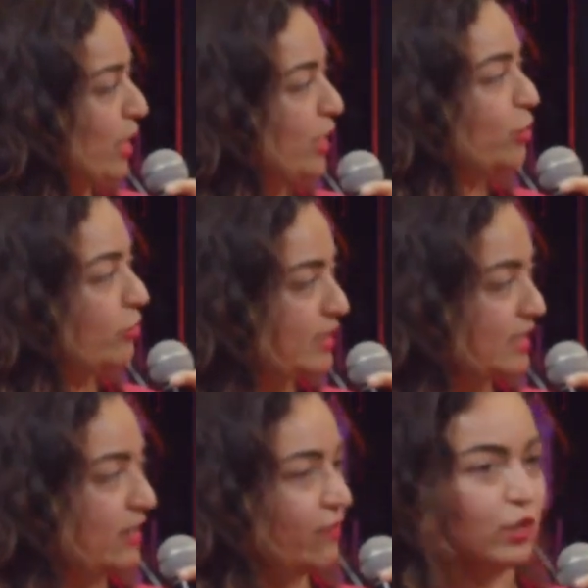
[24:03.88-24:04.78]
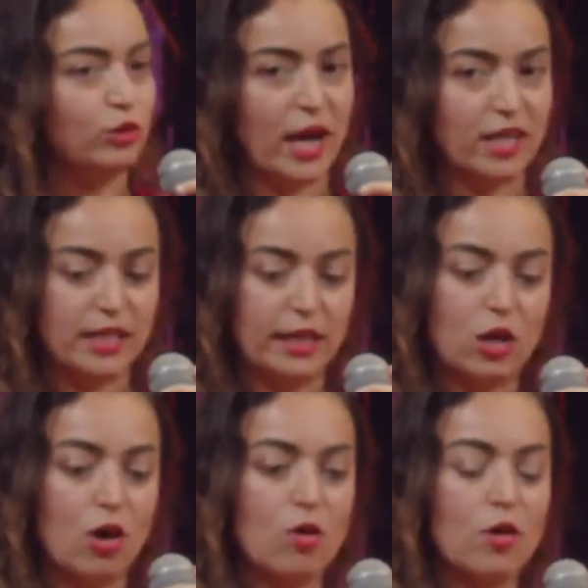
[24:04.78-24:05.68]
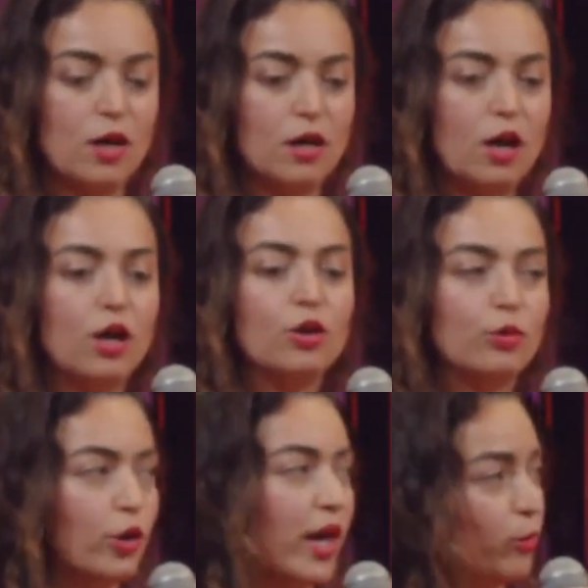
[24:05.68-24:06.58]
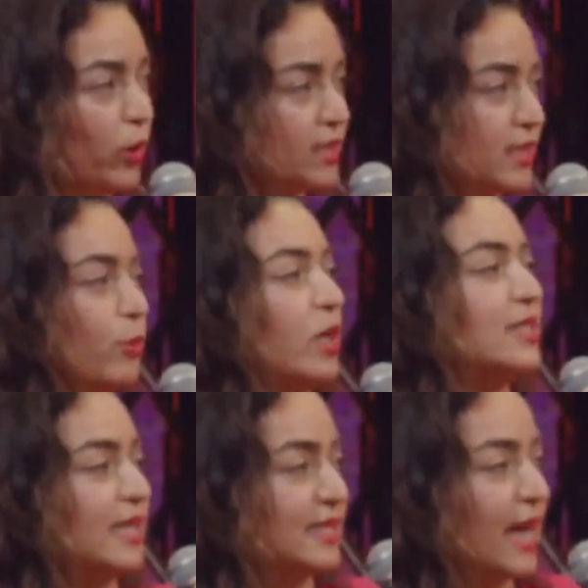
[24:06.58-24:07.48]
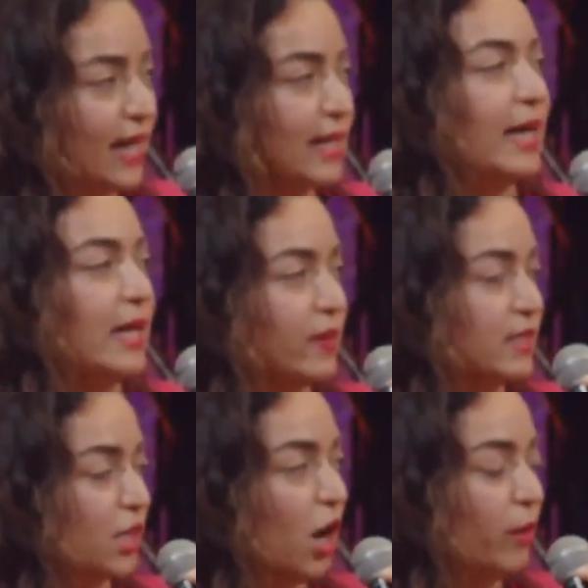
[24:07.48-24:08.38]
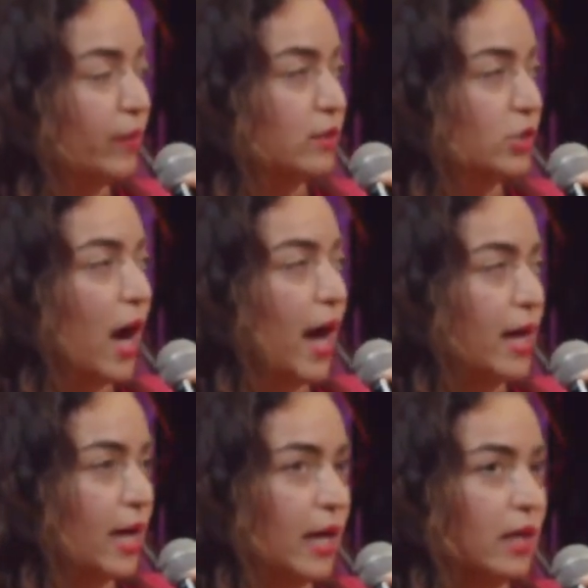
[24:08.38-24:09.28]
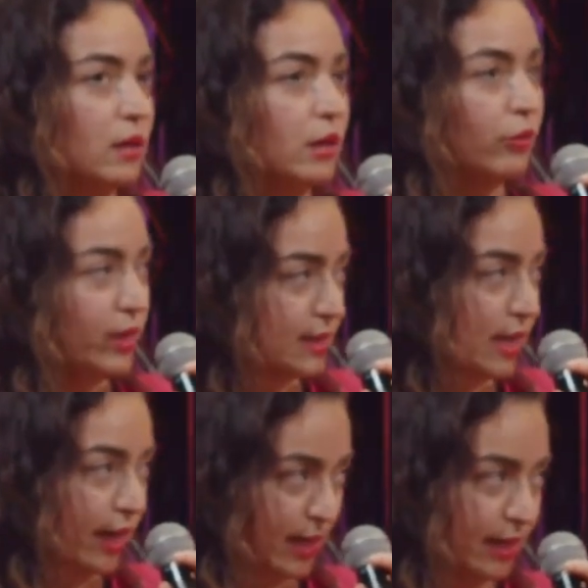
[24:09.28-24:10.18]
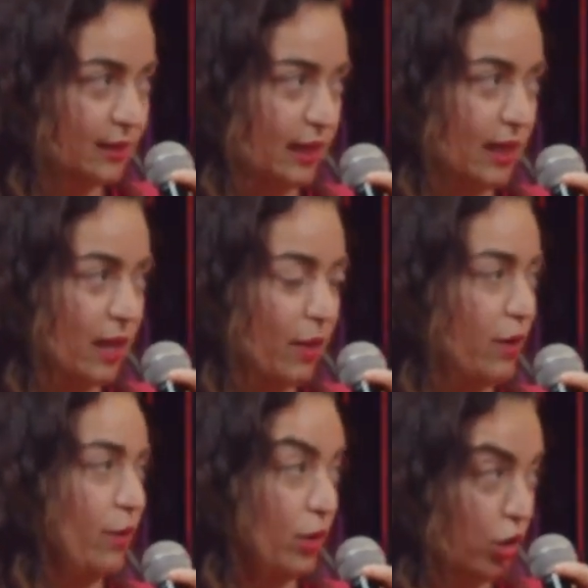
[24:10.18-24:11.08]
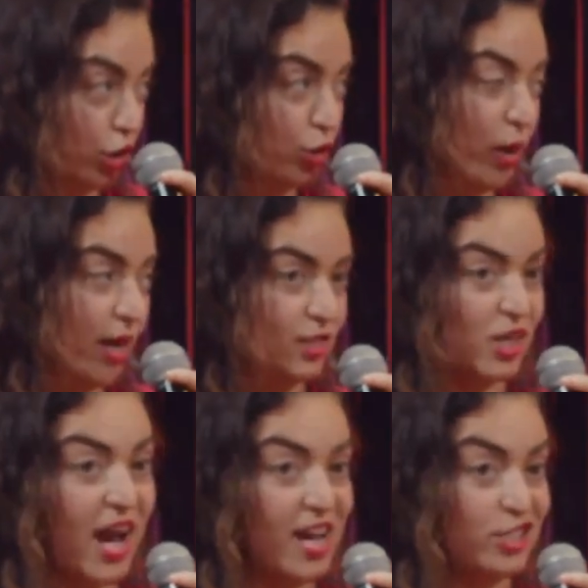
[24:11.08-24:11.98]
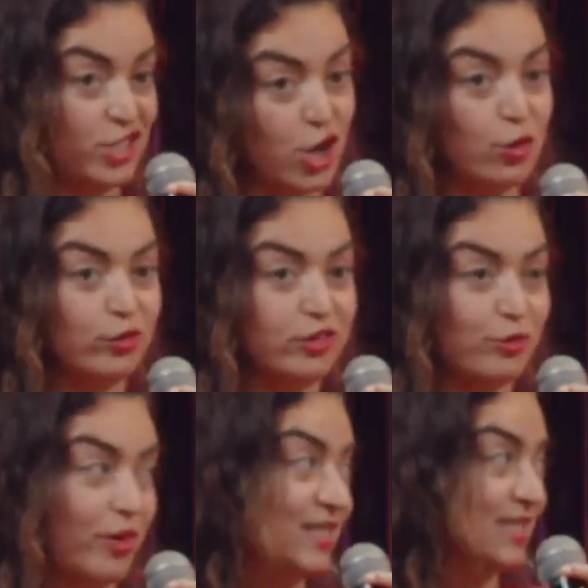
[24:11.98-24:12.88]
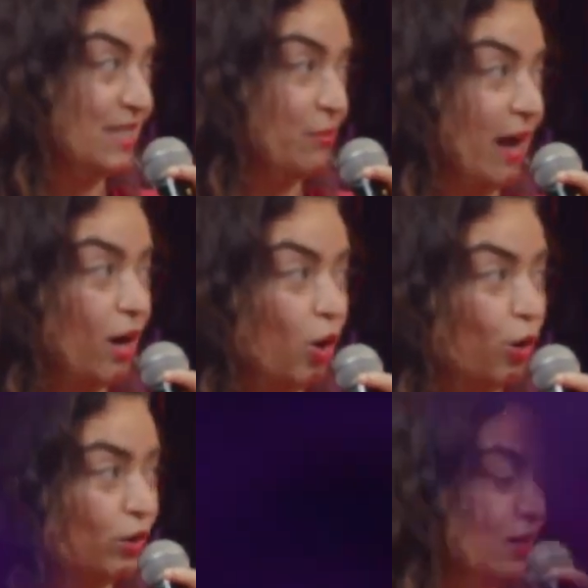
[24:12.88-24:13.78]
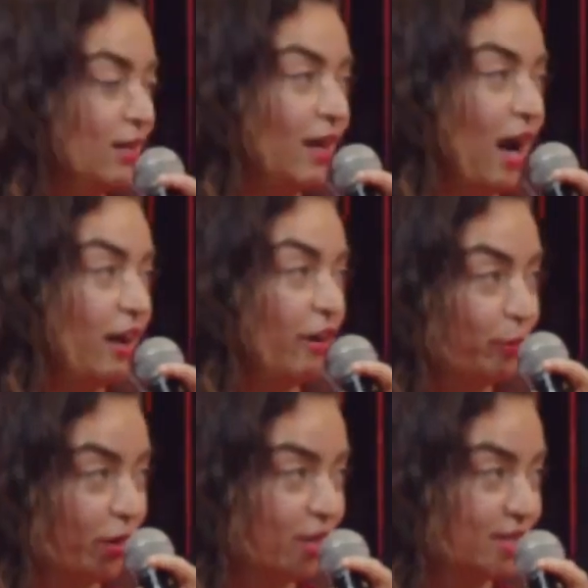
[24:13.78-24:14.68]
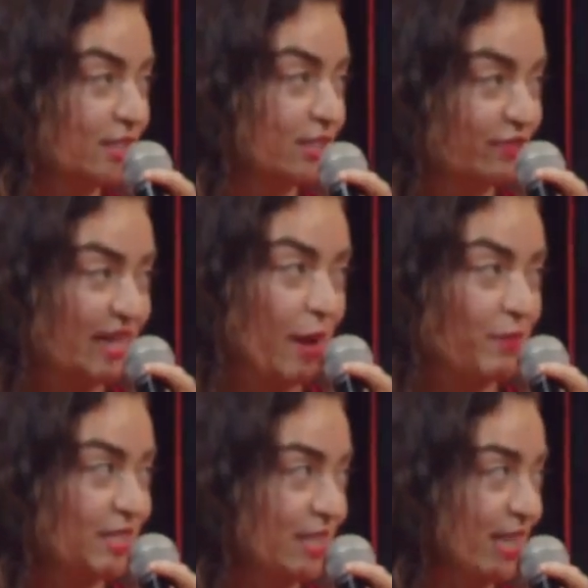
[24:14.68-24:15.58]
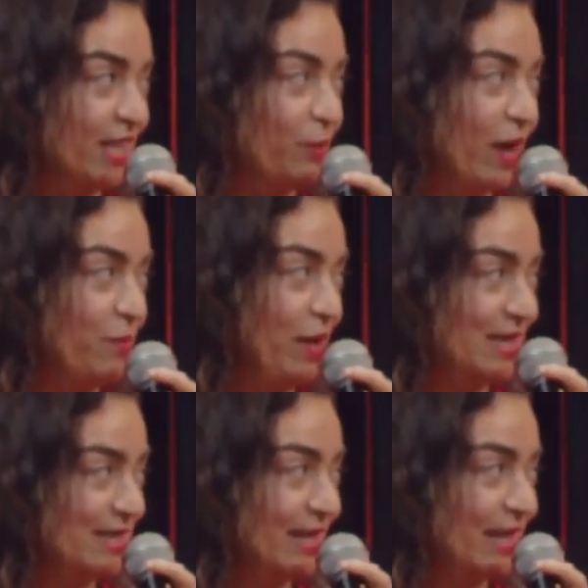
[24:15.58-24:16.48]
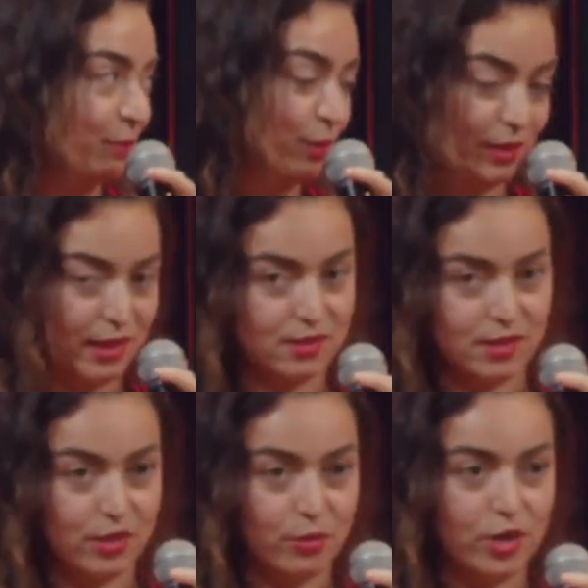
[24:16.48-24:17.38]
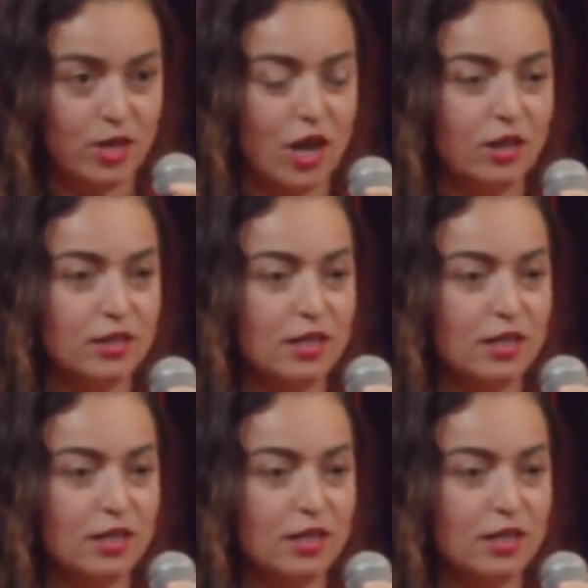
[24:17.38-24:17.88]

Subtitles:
you receive it, to actually know, okay, what's exactly in this garment, so I can recycle it in a good way, so I don't risk my whole kind of process of damaging it by mixing in polyester or whatnot.